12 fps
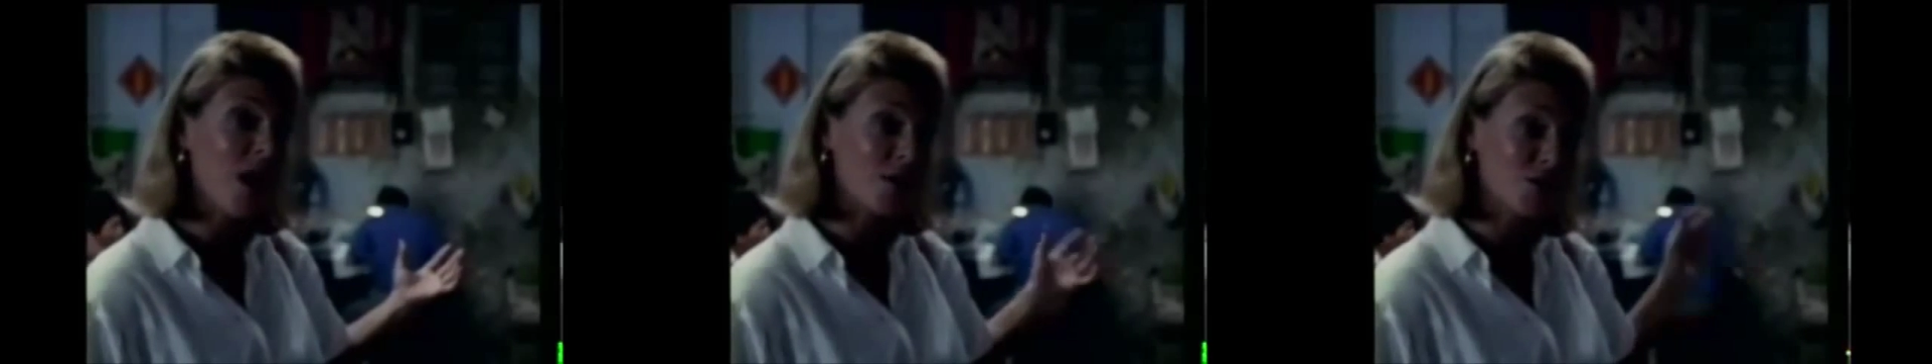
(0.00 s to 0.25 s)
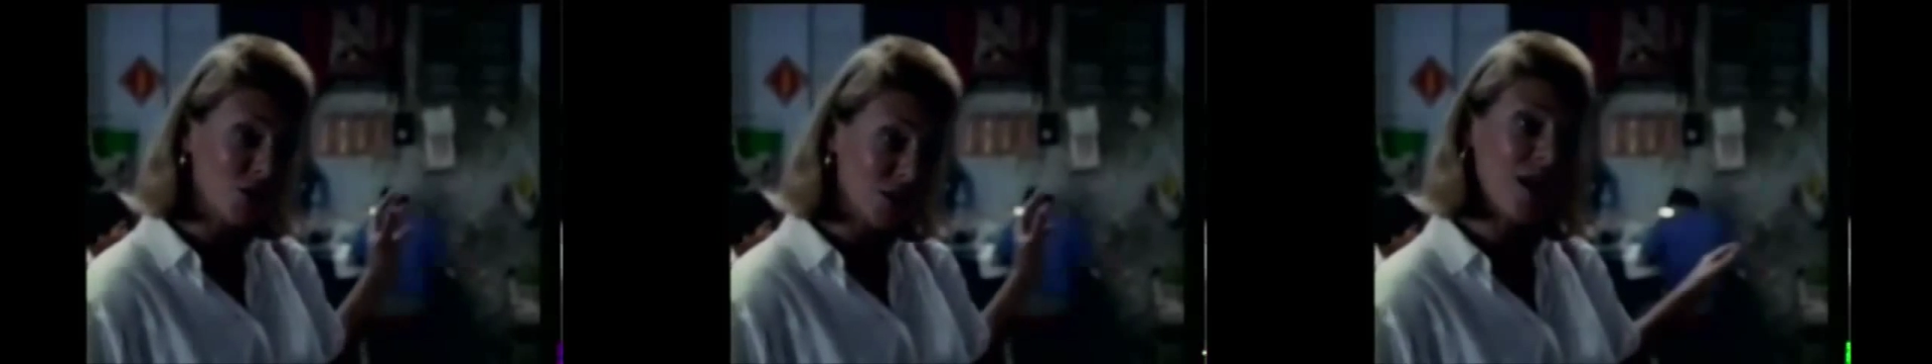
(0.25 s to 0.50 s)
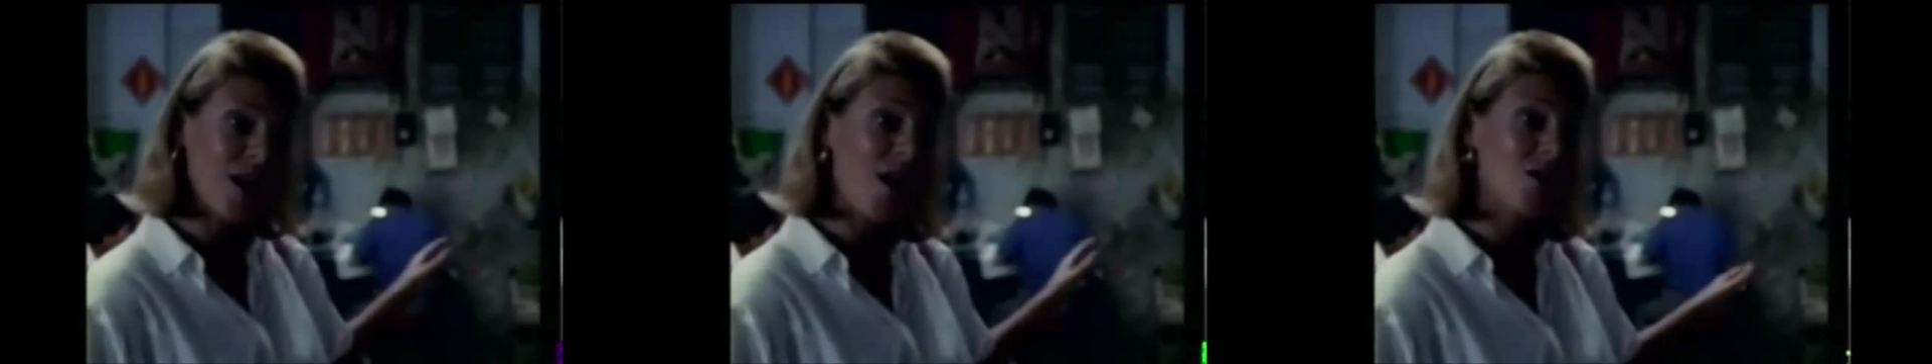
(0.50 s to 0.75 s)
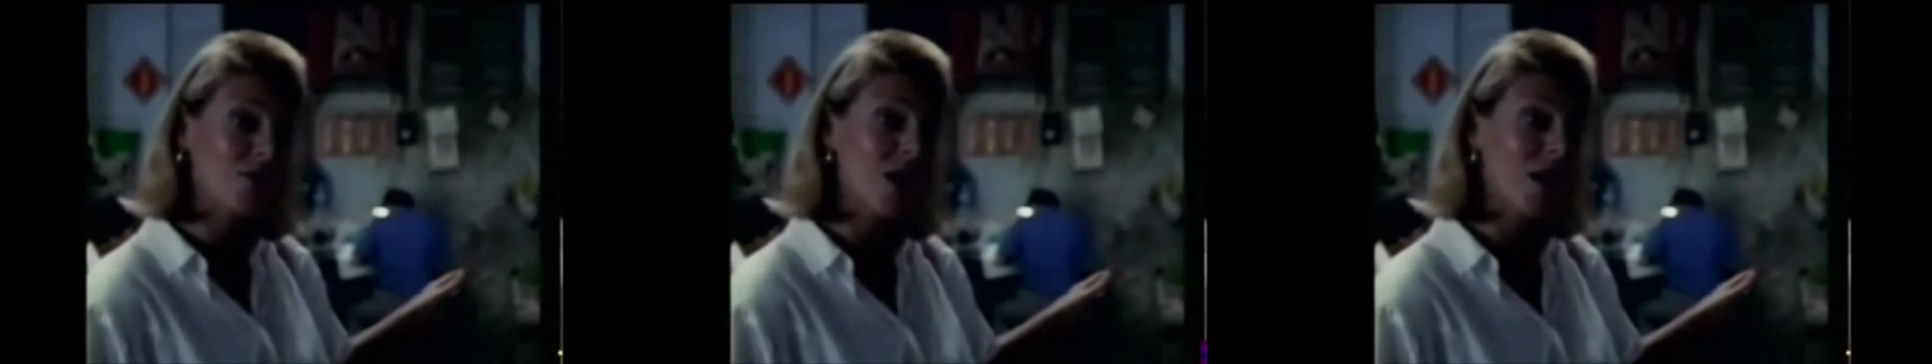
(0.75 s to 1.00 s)
and during that
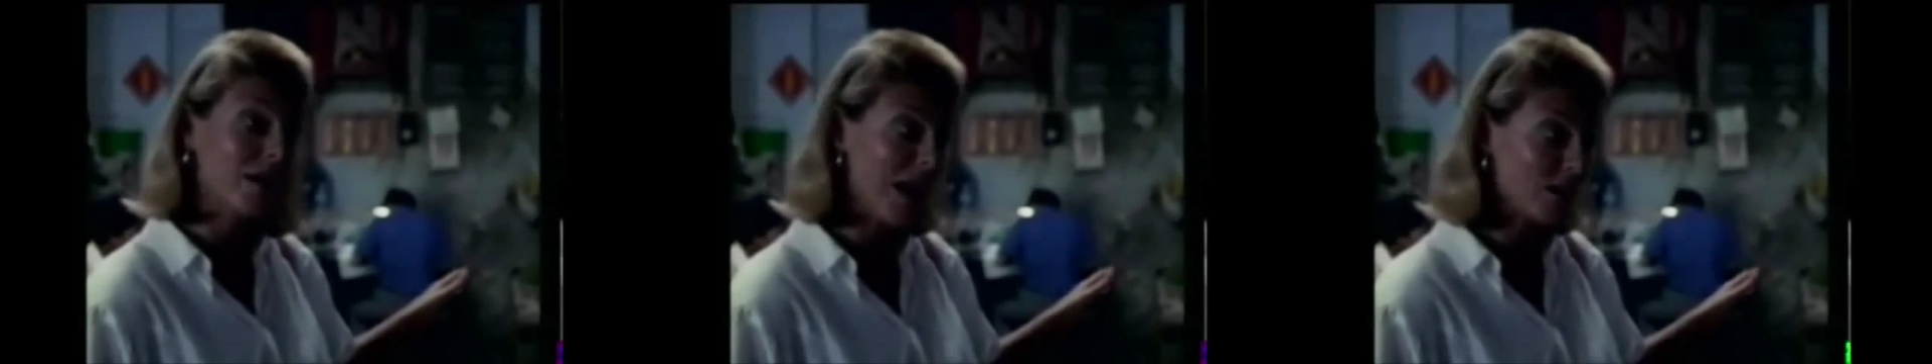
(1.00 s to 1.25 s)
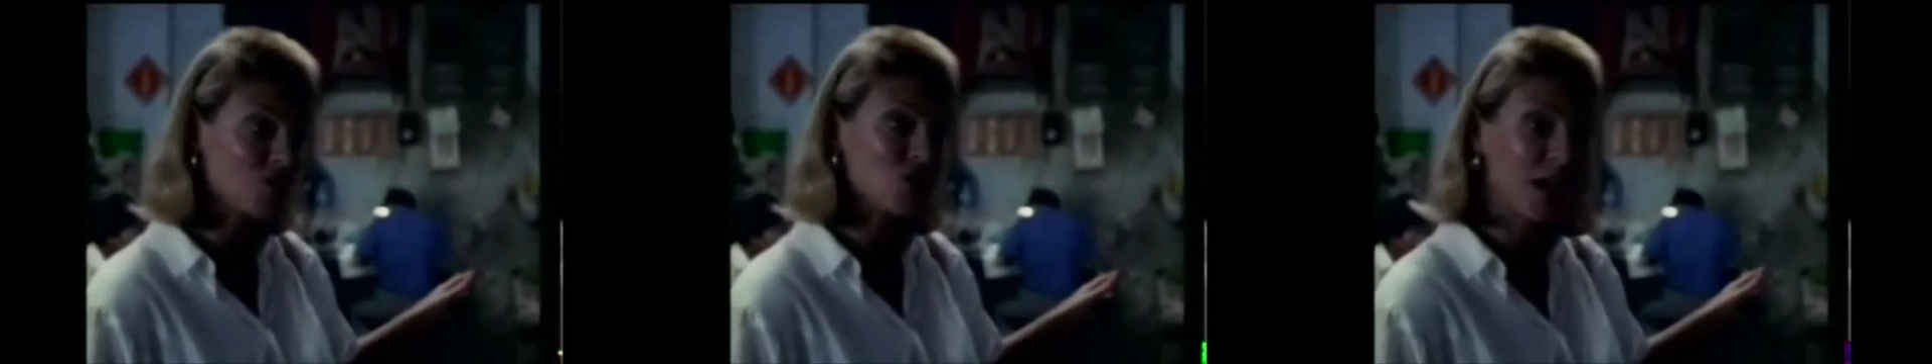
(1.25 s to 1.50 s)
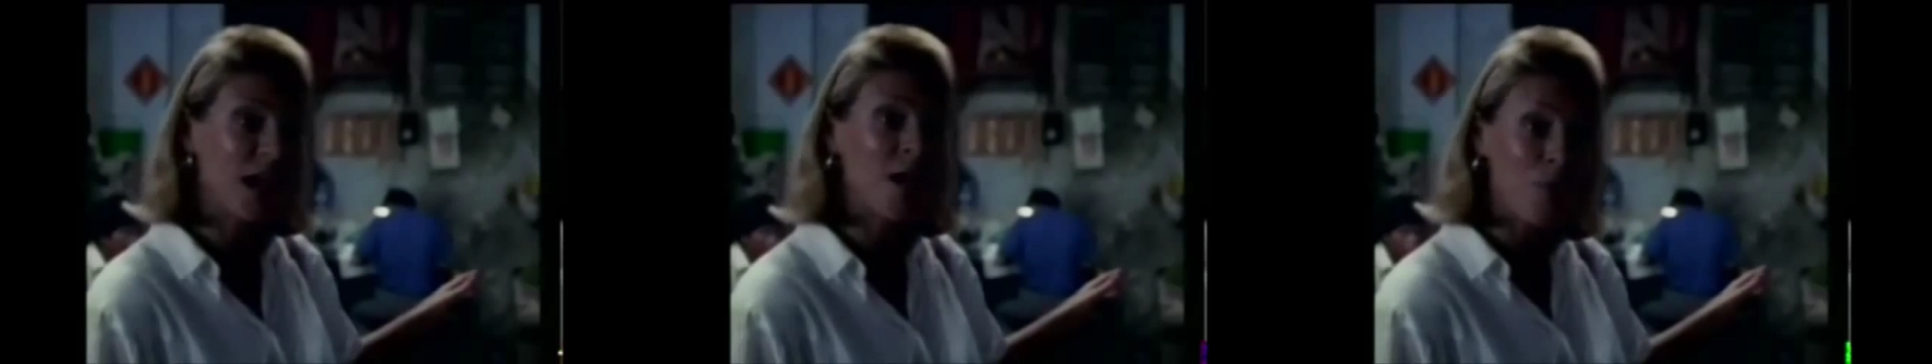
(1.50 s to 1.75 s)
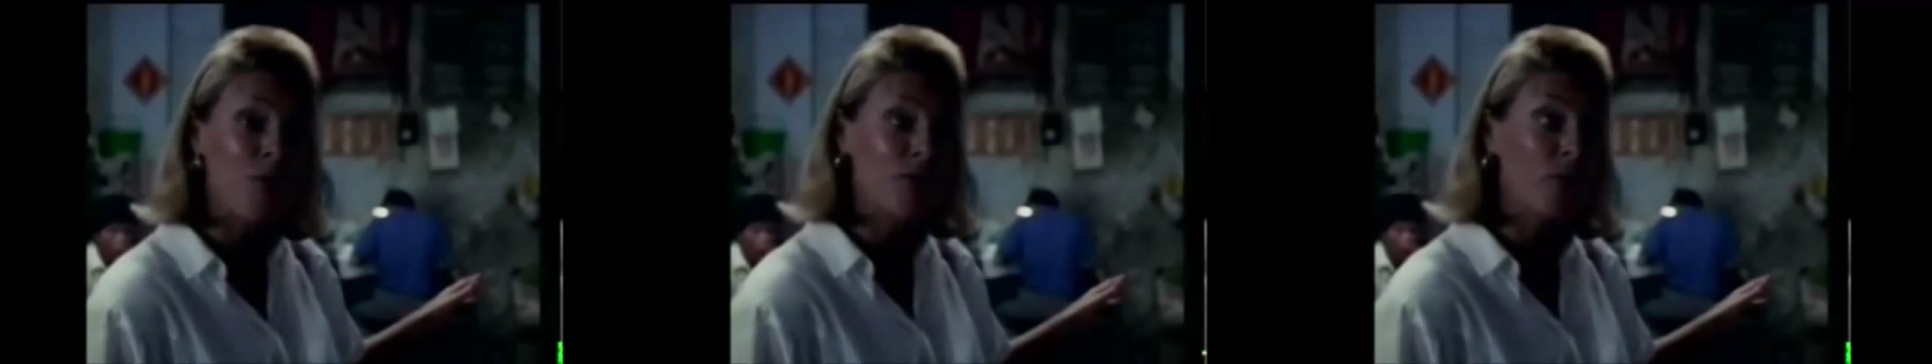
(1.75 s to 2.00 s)
half an hour, he actually came
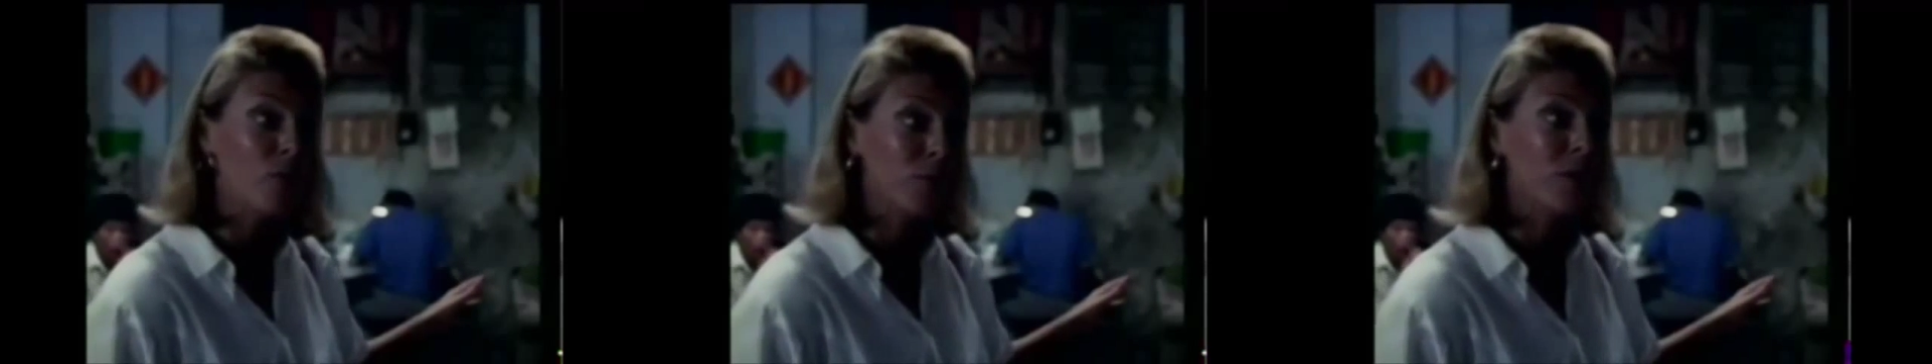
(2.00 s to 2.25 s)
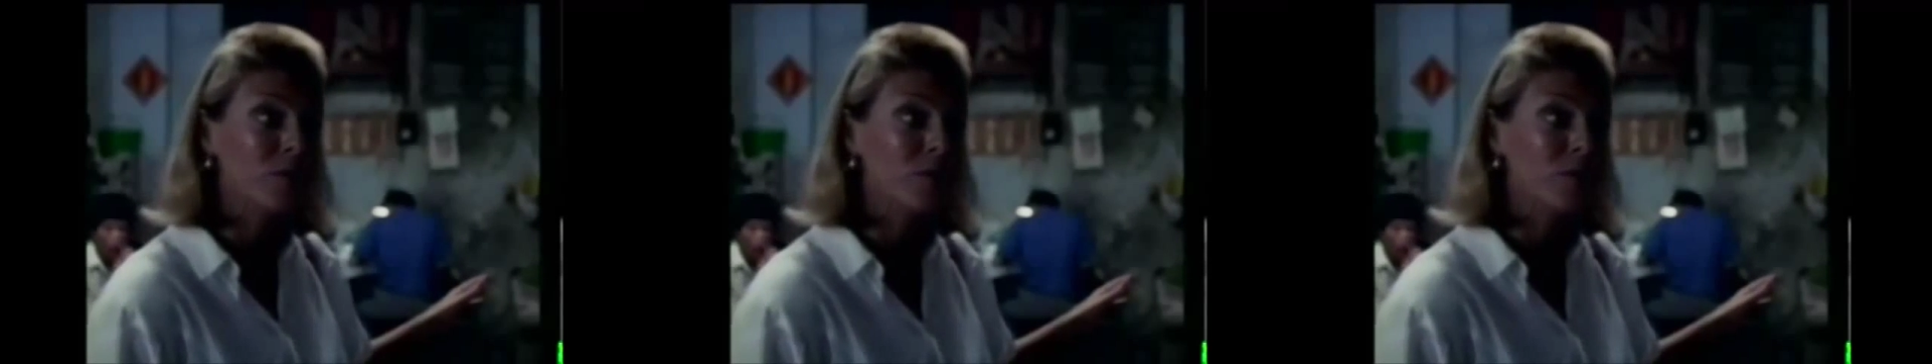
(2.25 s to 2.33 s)
off opium.